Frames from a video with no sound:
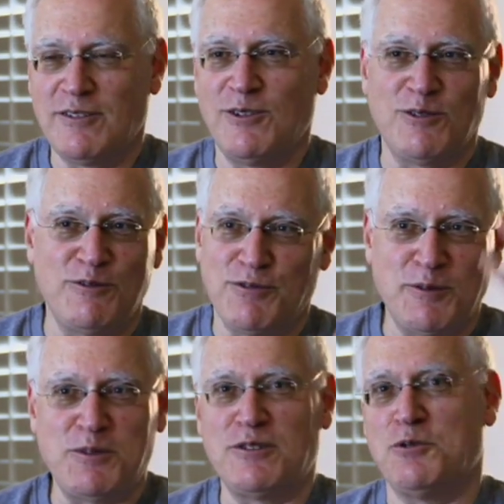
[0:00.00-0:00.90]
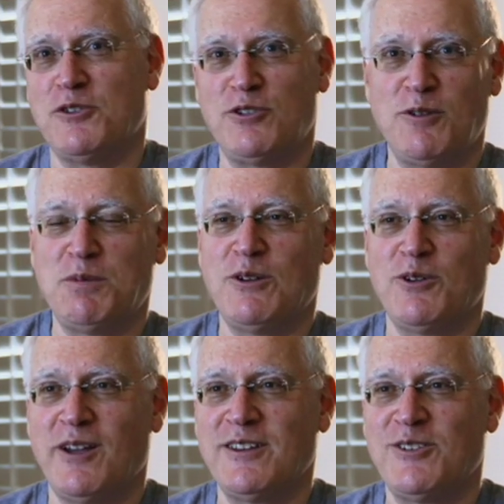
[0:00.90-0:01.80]
You know, you'd flip the switch and there'd be
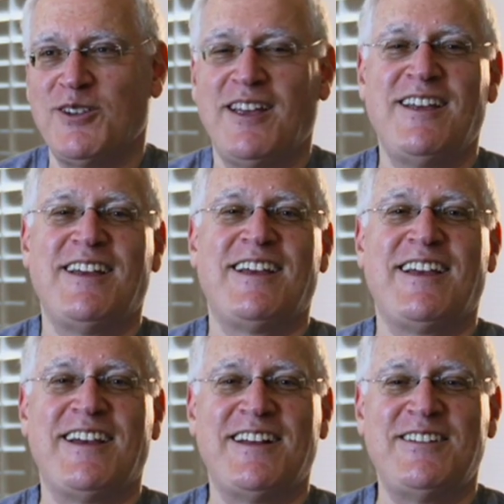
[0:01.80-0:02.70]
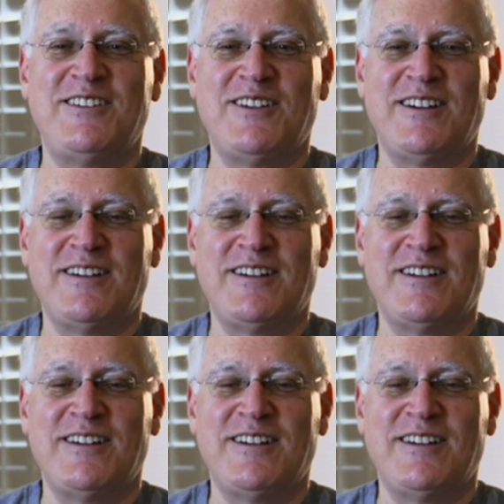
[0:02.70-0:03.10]
no lights. And